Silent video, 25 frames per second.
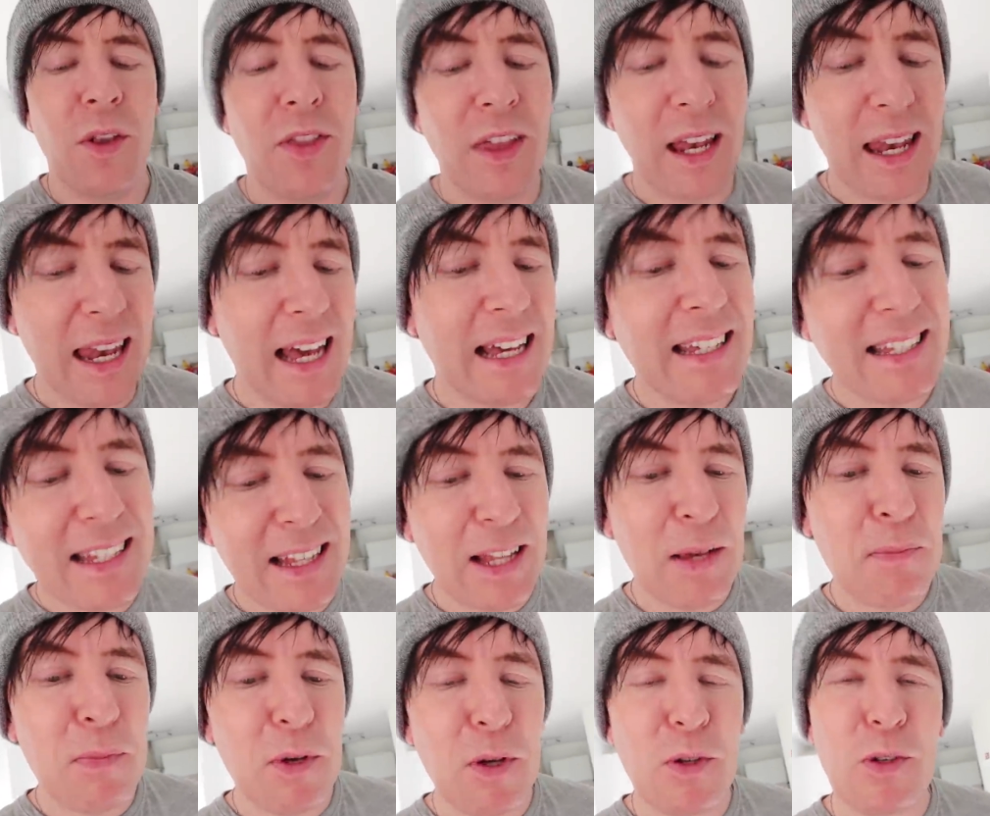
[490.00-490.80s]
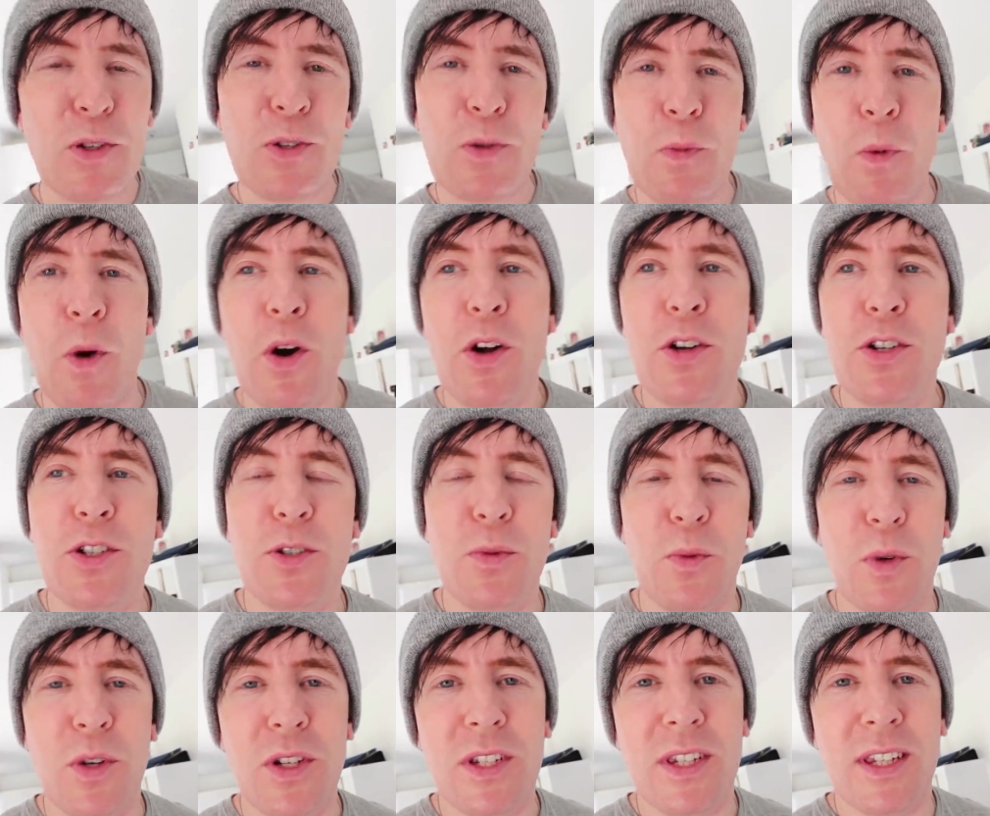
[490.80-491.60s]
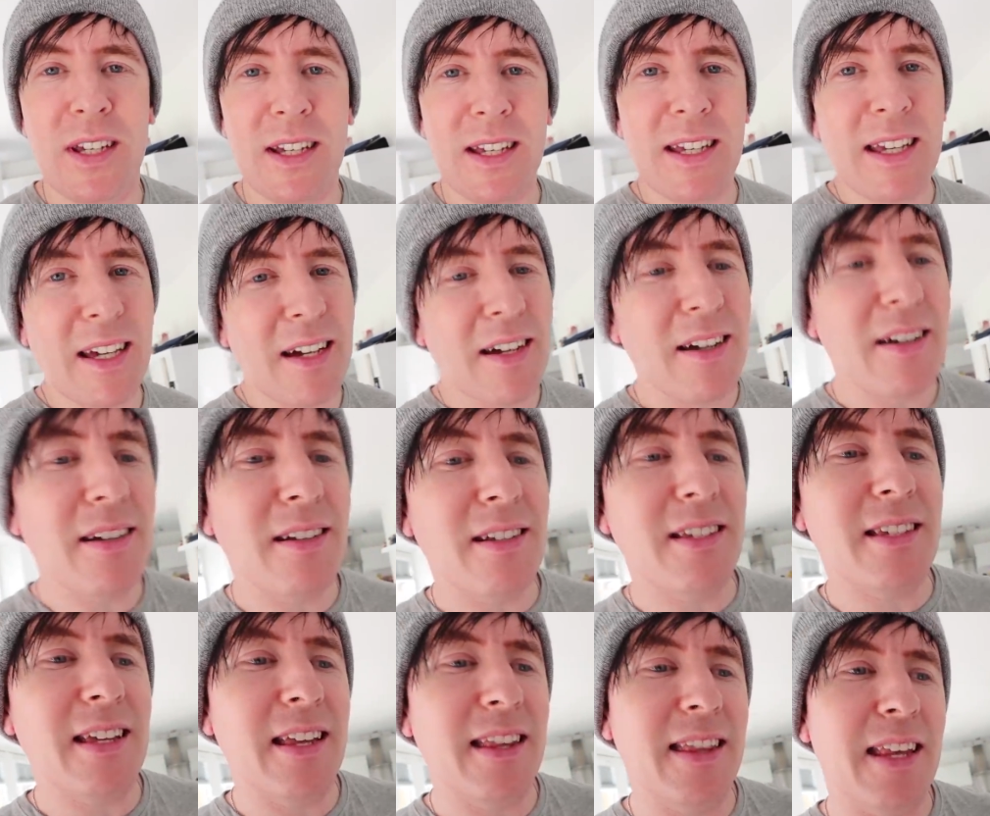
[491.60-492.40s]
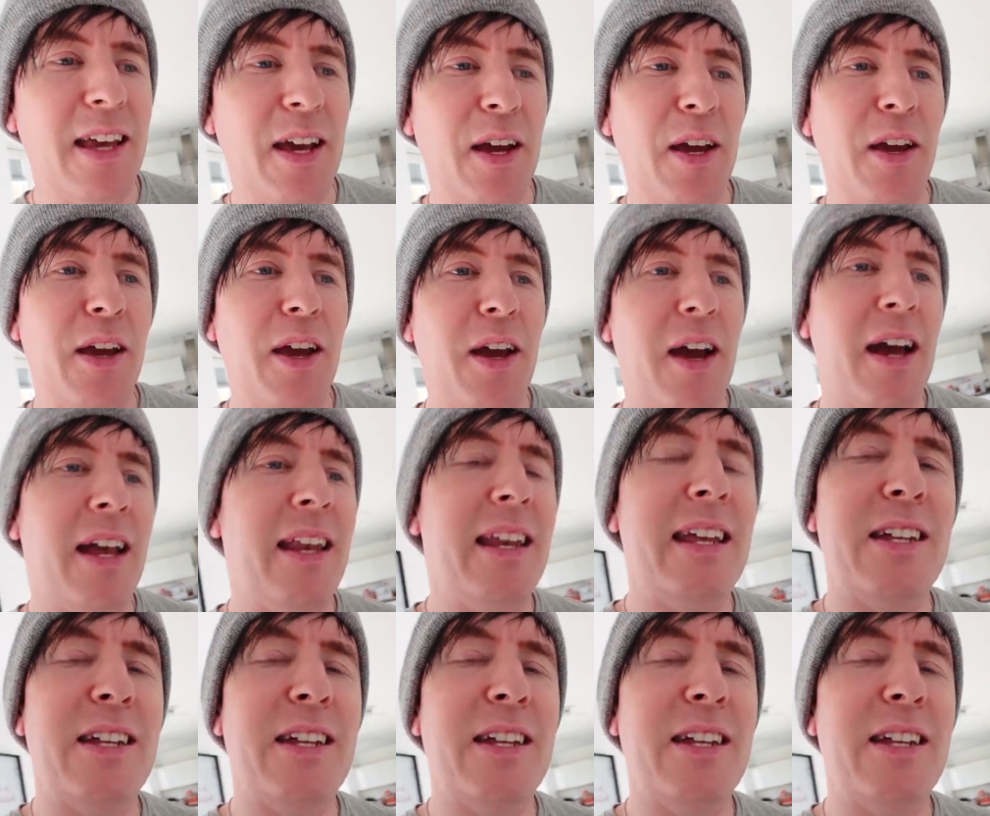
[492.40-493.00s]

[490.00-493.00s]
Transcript: the last clip you just watched was the girls and they